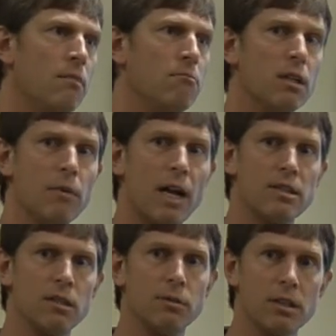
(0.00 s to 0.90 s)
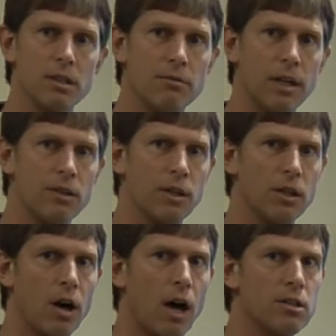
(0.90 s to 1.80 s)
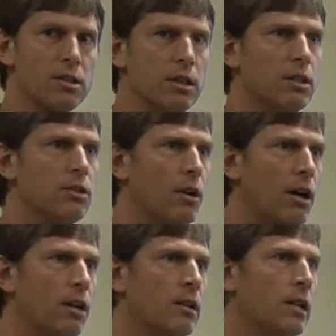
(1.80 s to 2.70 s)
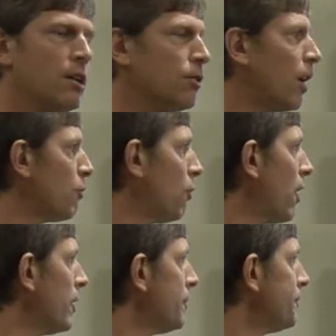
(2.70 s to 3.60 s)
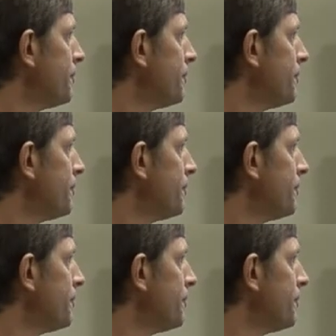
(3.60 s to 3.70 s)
minimizing the risk of nitrate loss into our groundwater.